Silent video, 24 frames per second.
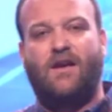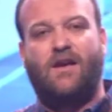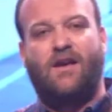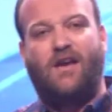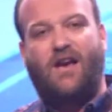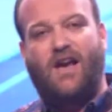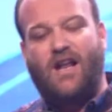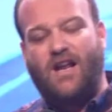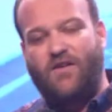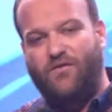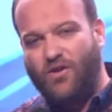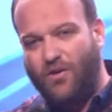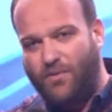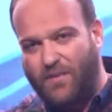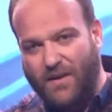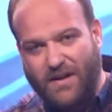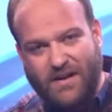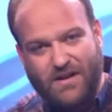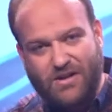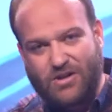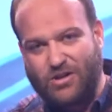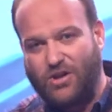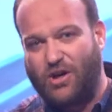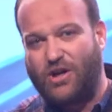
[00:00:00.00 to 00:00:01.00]
And if you've been
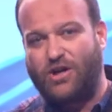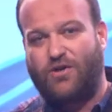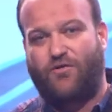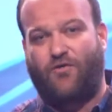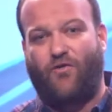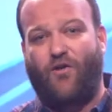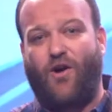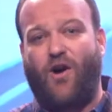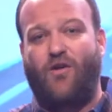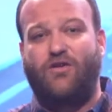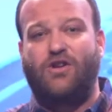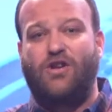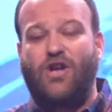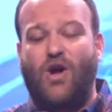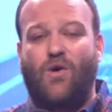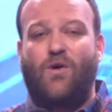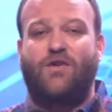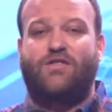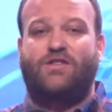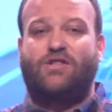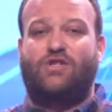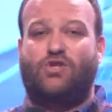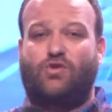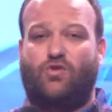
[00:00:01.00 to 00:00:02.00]
in church for a while, you know
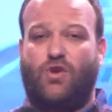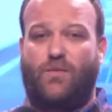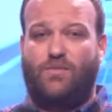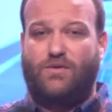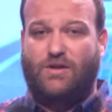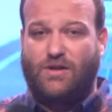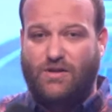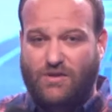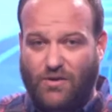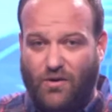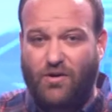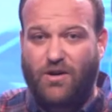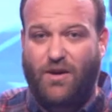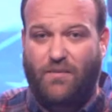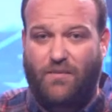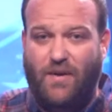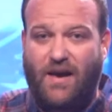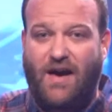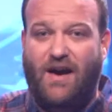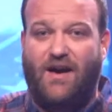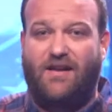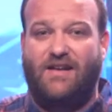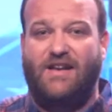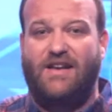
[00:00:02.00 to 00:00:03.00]
what this scripture is all
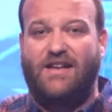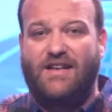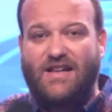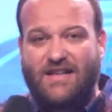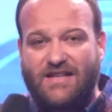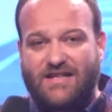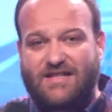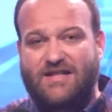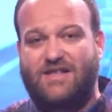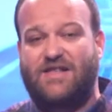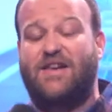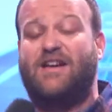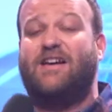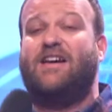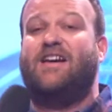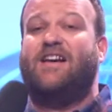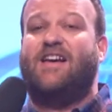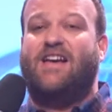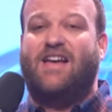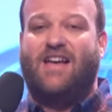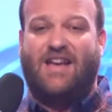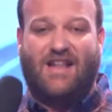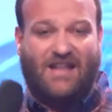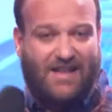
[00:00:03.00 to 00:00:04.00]
about. It is the
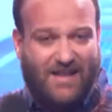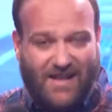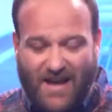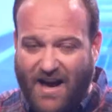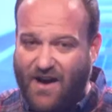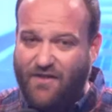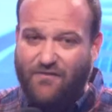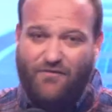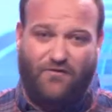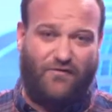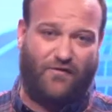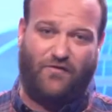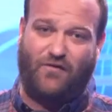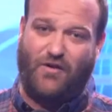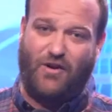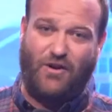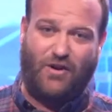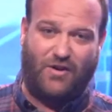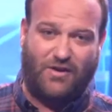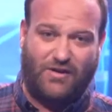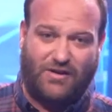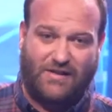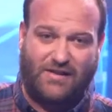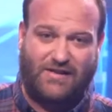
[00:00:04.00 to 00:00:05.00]
love
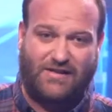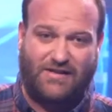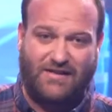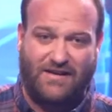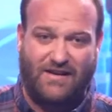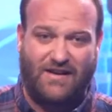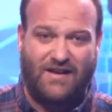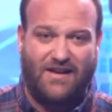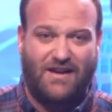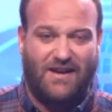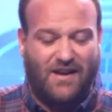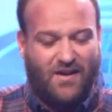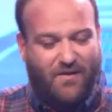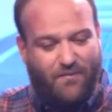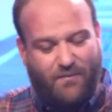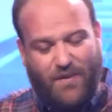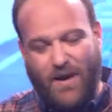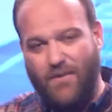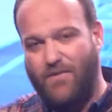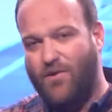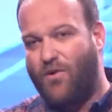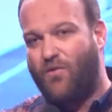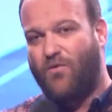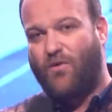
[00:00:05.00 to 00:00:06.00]
verse.
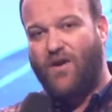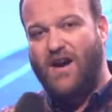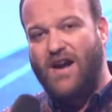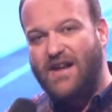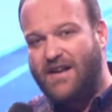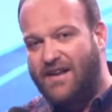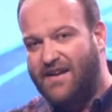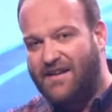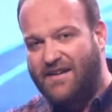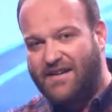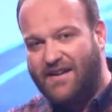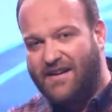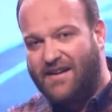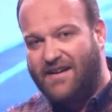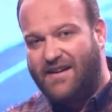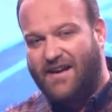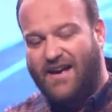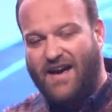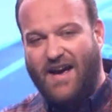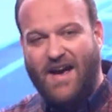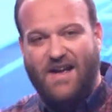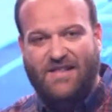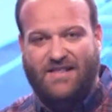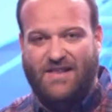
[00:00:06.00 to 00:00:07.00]
People read it
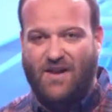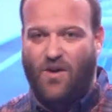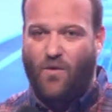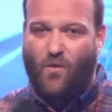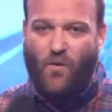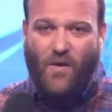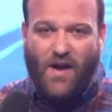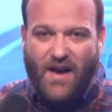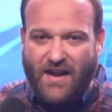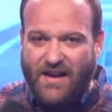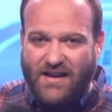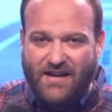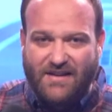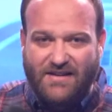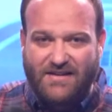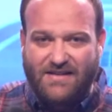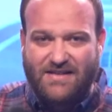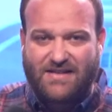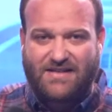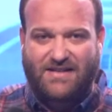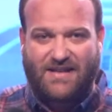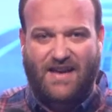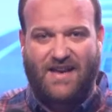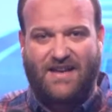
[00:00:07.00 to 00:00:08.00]
uh, at their
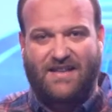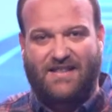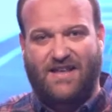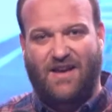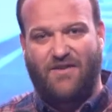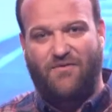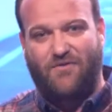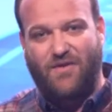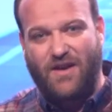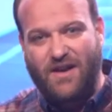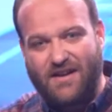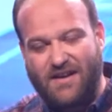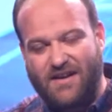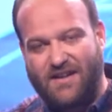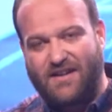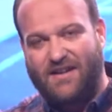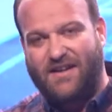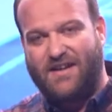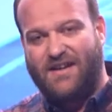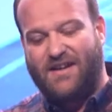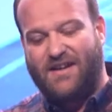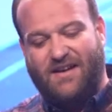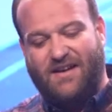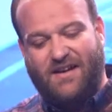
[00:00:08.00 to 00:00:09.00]
weddings, they, they read it,
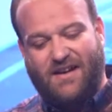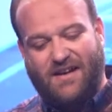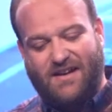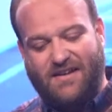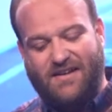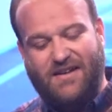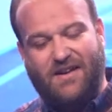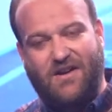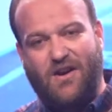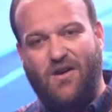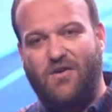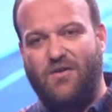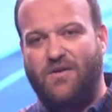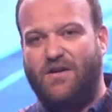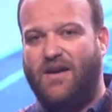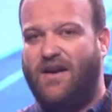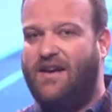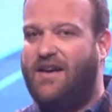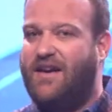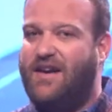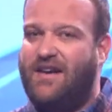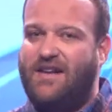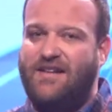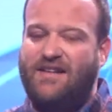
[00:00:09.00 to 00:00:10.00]
you know,
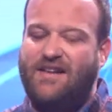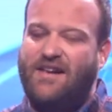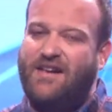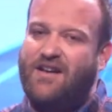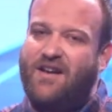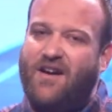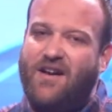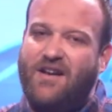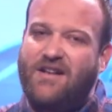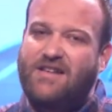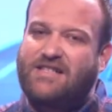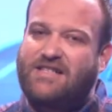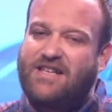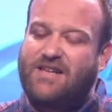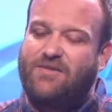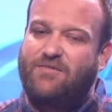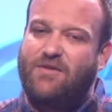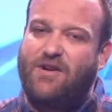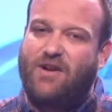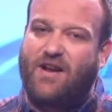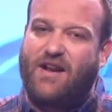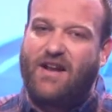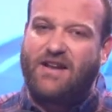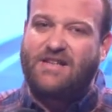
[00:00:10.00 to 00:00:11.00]
and, and I just think
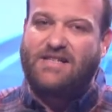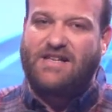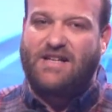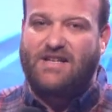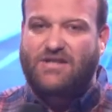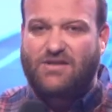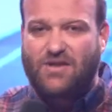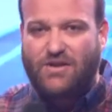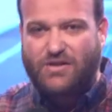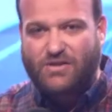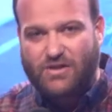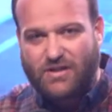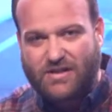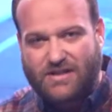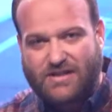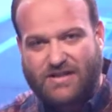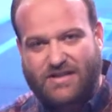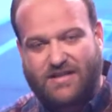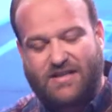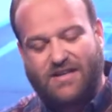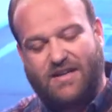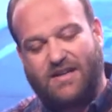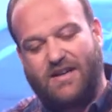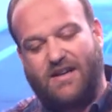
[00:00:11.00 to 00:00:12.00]
we've got to understand it's not
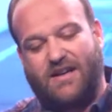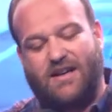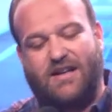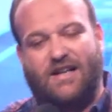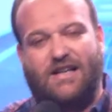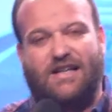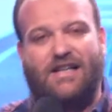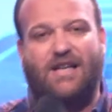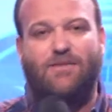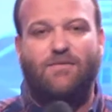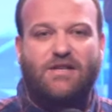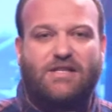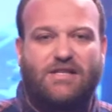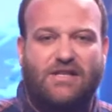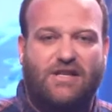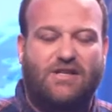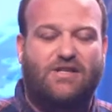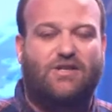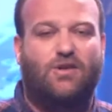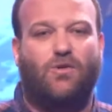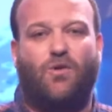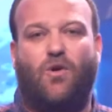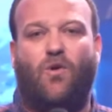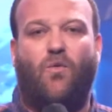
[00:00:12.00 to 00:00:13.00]
just limited
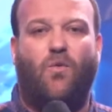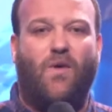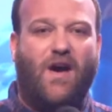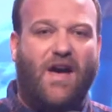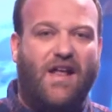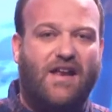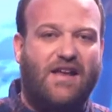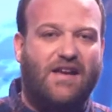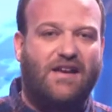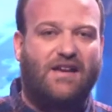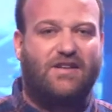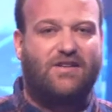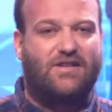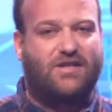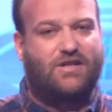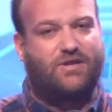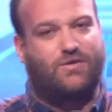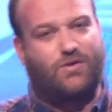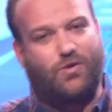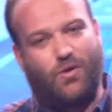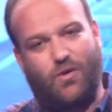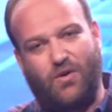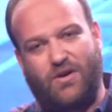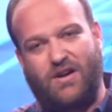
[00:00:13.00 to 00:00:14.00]
to a wedding and
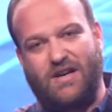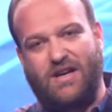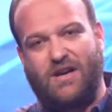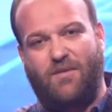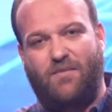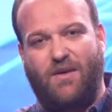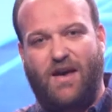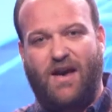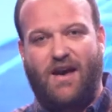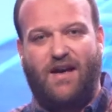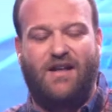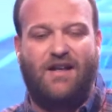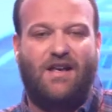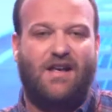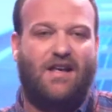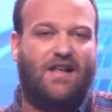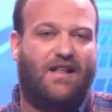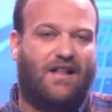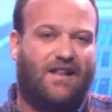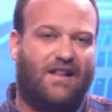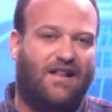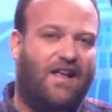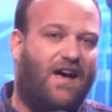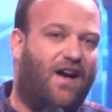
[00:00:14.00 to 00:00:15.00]
just talking about
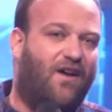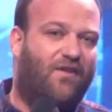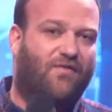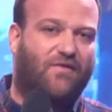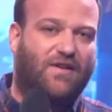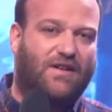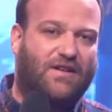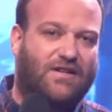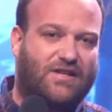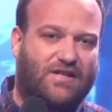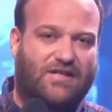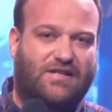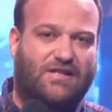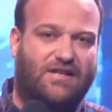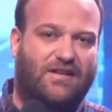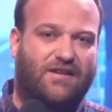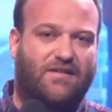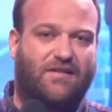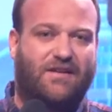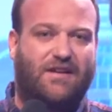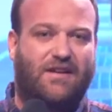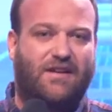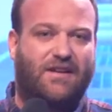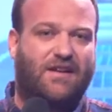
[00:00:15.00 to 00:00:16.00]
love in just
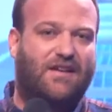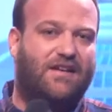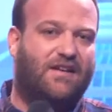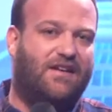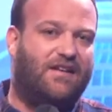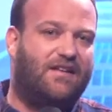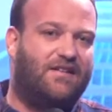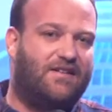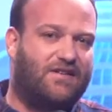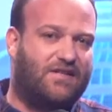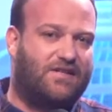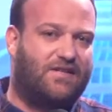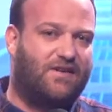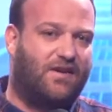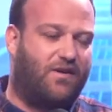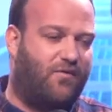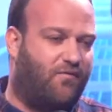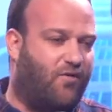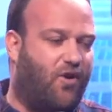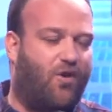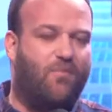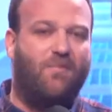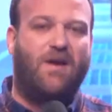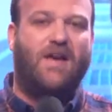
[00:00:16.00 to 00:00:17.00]
a, in just a
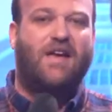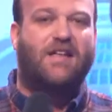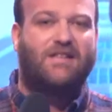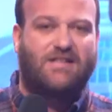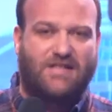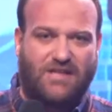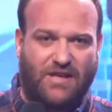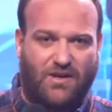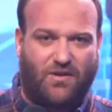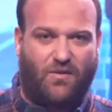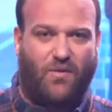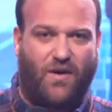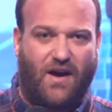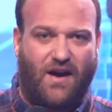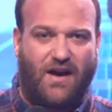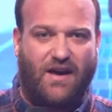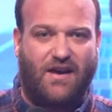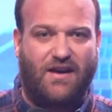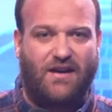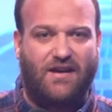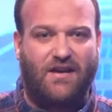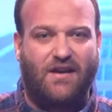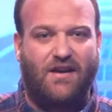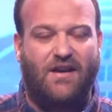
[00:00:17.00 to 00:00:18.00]
romantic
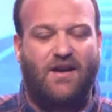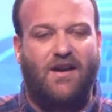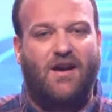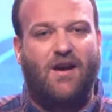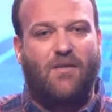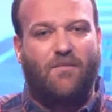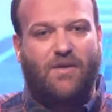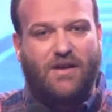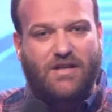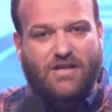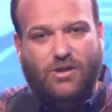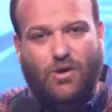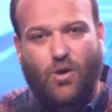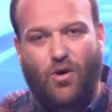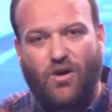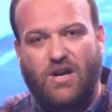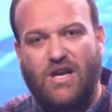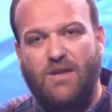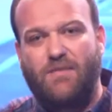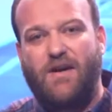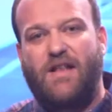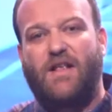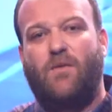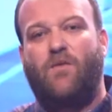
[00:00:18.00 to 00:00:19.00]
way but it's
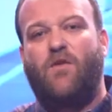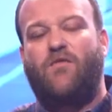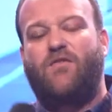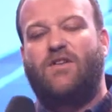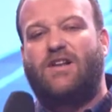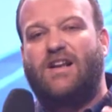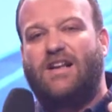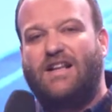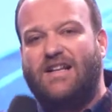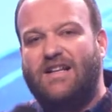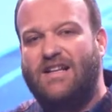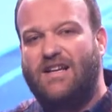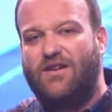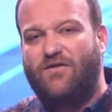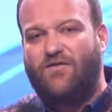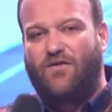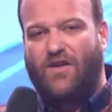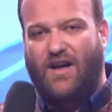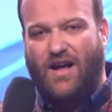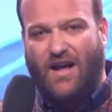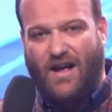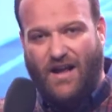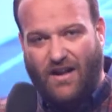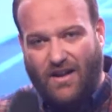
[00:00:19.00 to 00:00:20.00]
talking about that we've got to live
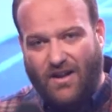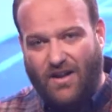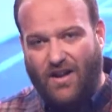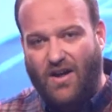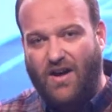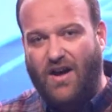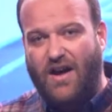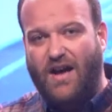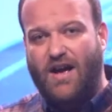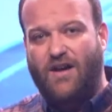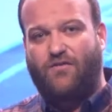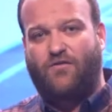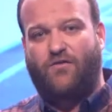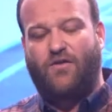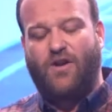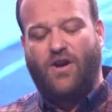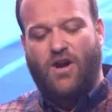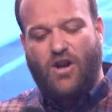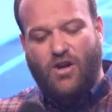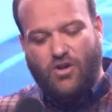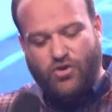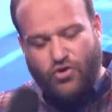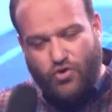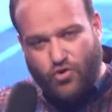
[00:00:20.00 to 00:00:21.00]
a life
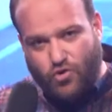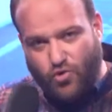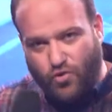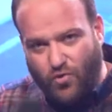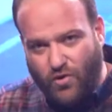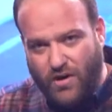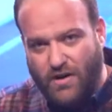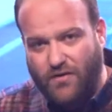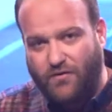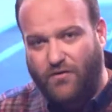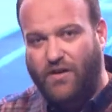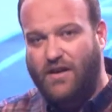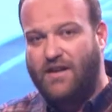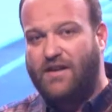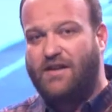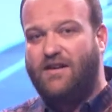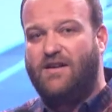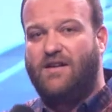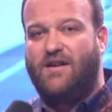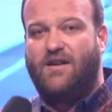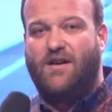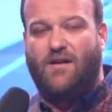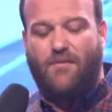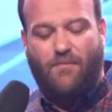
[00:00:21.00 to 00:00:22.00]
driven
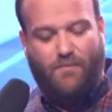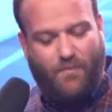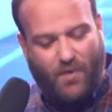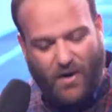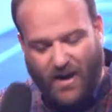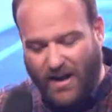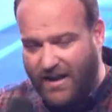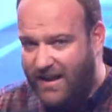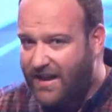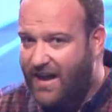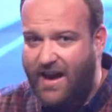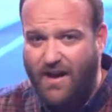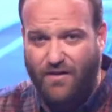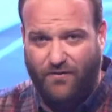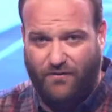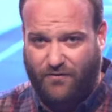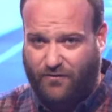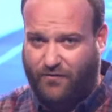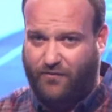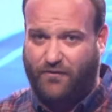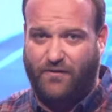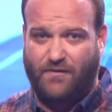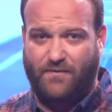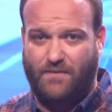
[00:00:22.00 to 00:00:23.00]
by
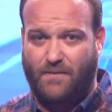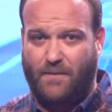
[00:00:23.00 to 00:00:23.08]
love.